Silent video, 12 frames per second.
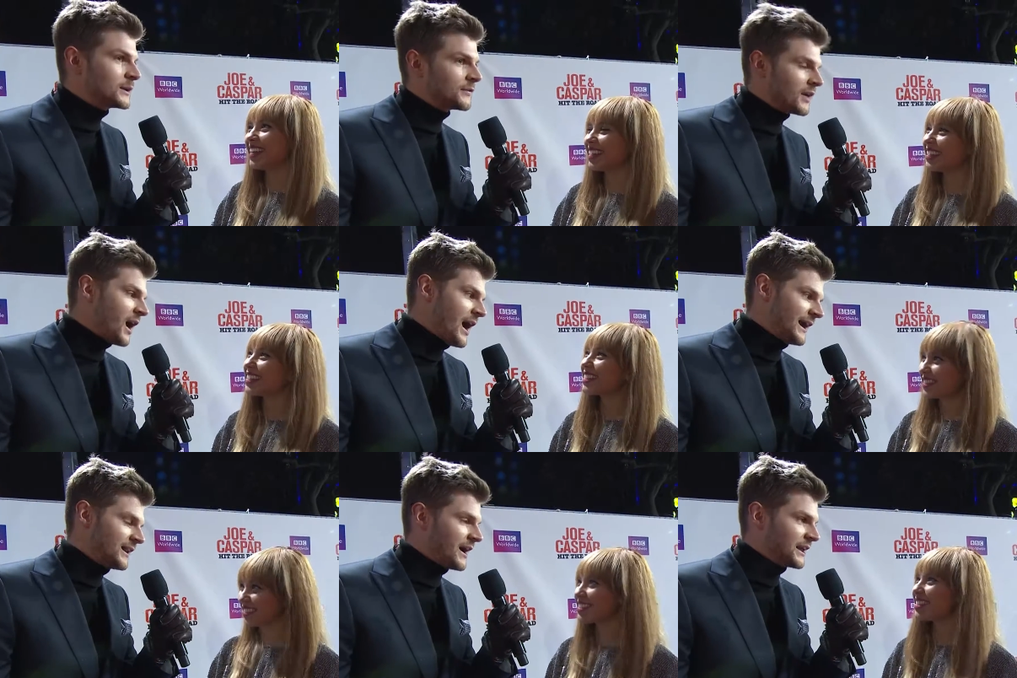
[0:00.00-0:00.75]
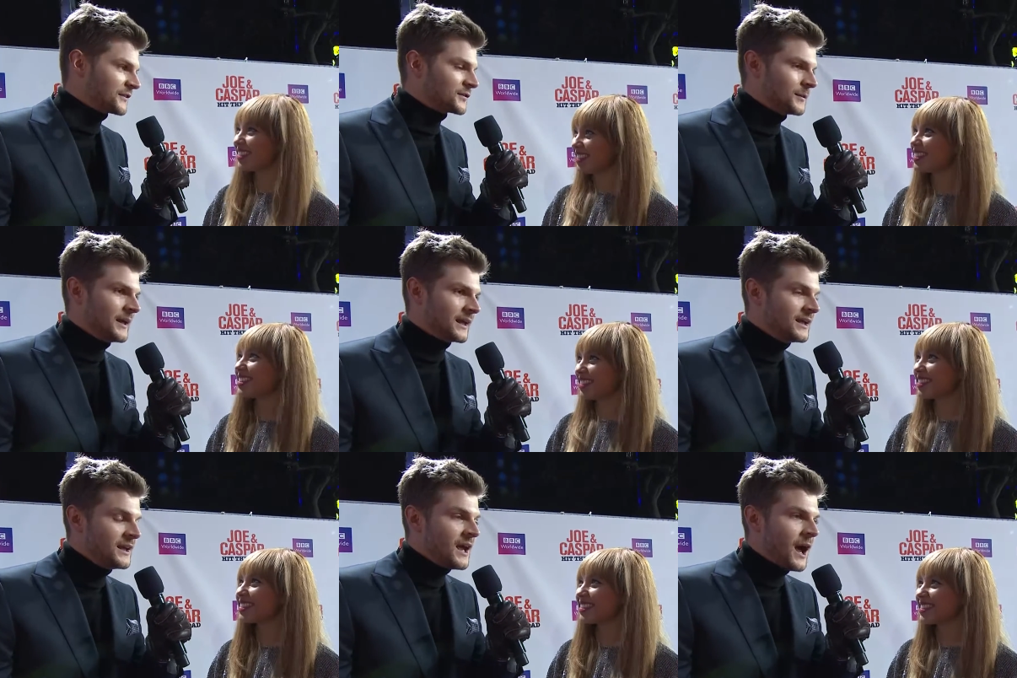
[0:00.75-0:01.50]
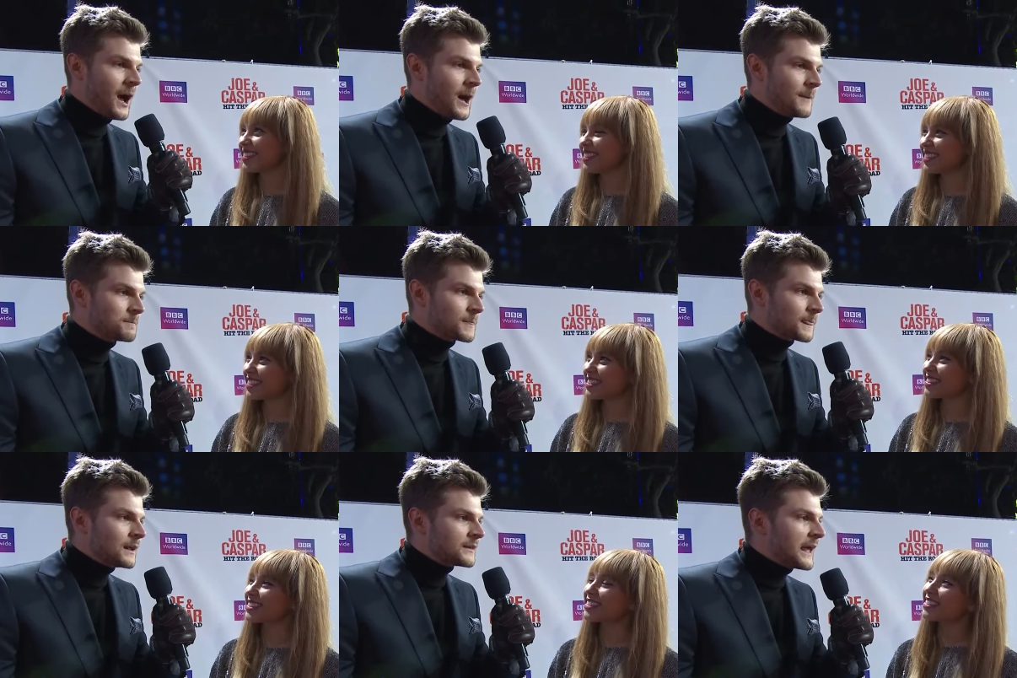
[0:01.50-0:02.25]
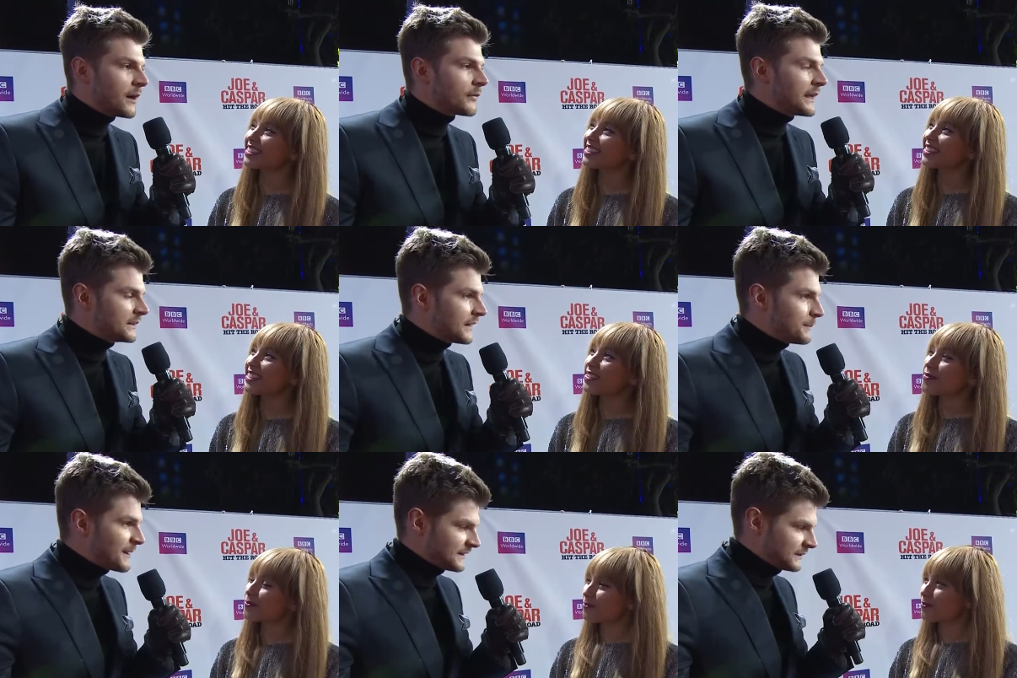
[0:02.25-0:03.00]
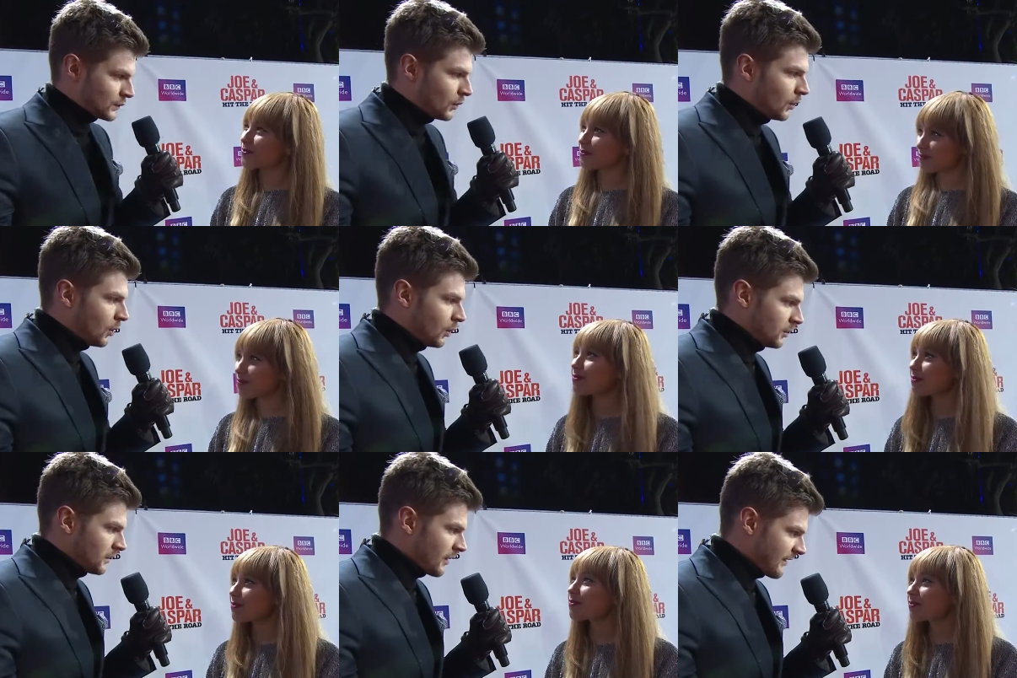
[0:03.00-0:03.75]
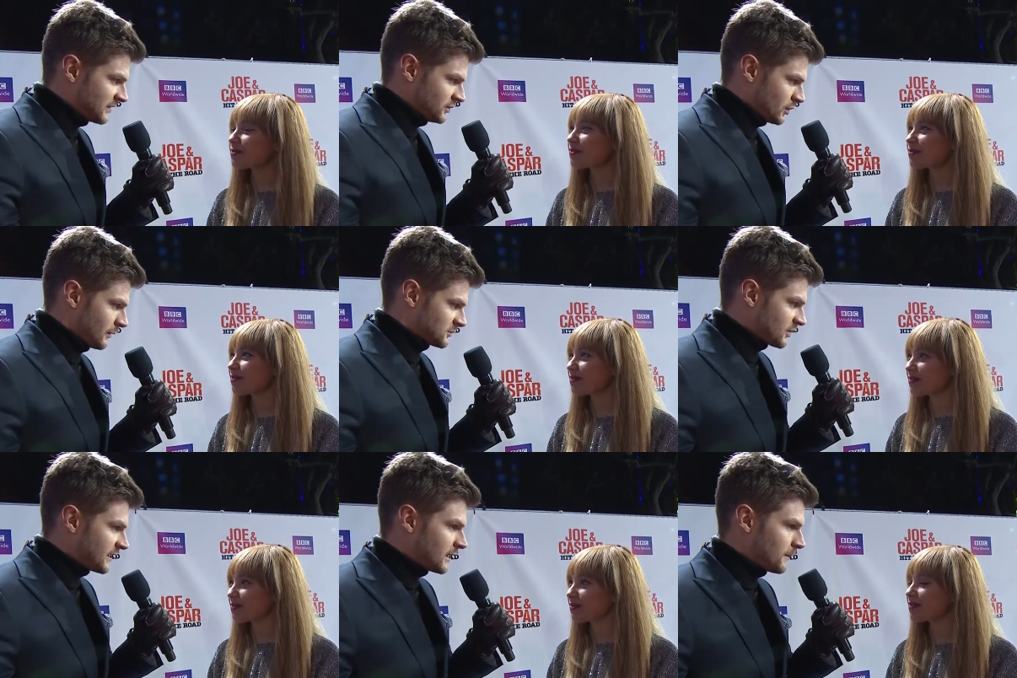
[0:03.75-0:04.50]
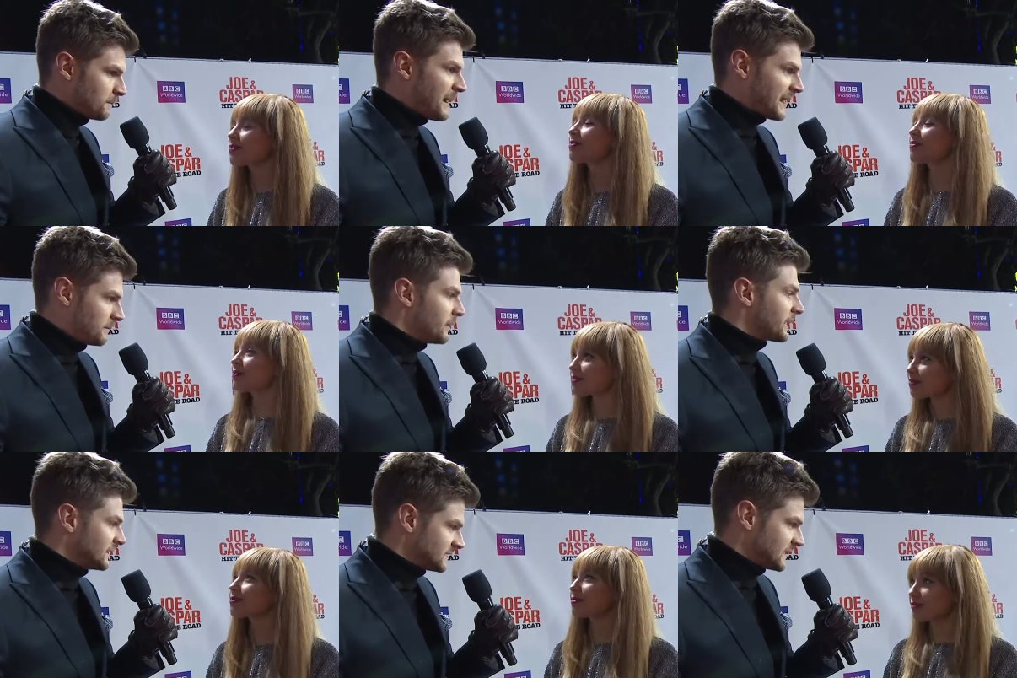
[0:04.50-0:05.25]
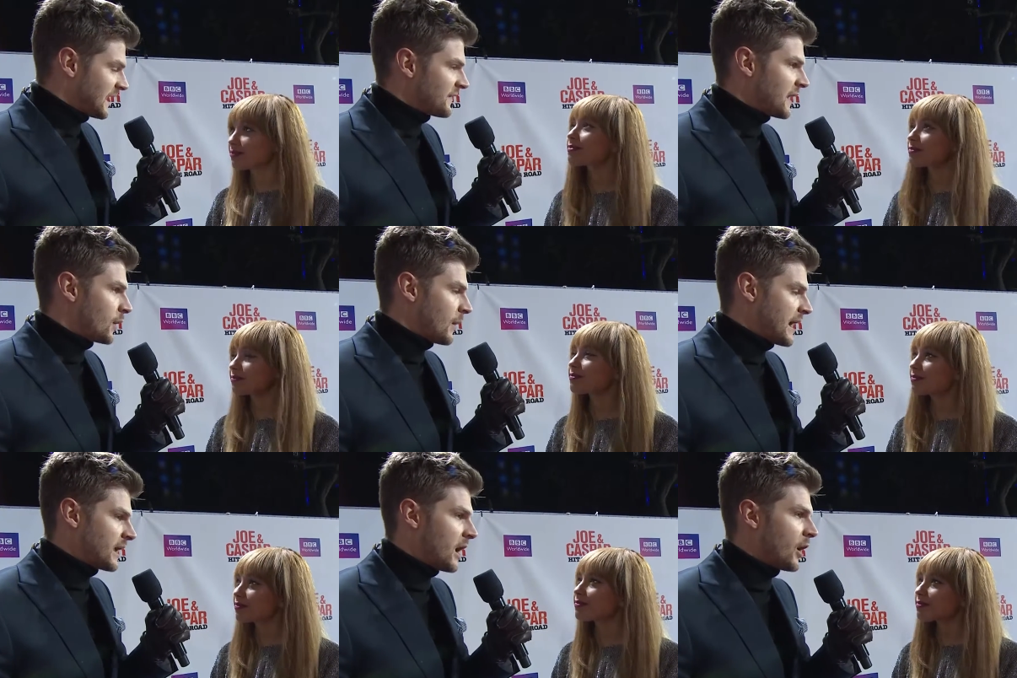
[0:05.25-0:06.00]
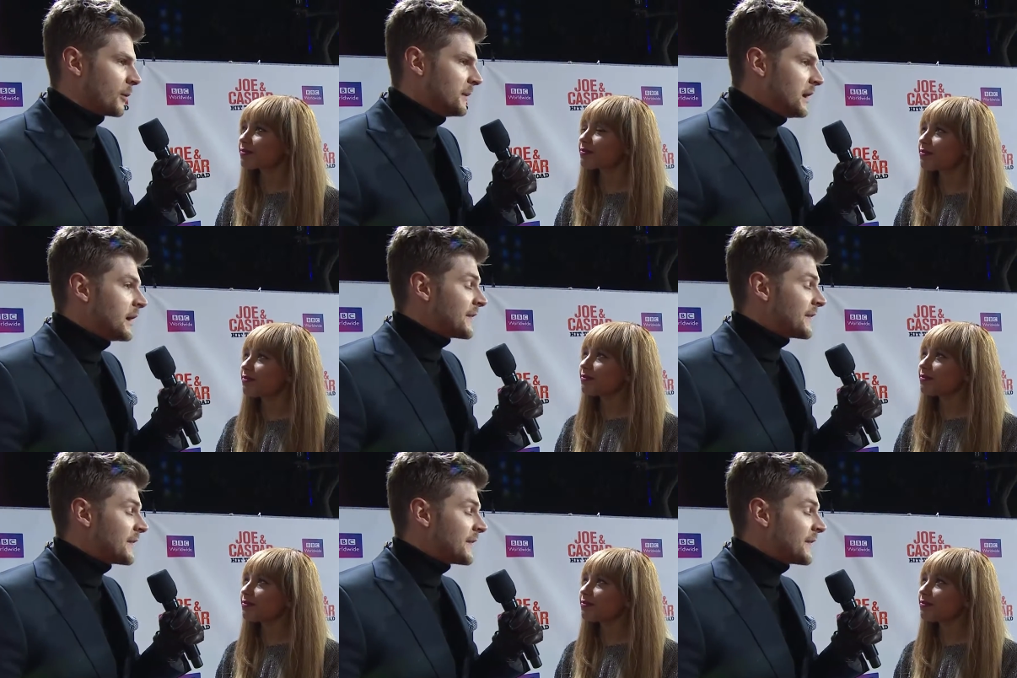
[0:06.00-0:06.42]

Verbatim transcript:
Speaker 1: one of the highlights for me. Now, they basically tour around Europe trying to make money to get their way home.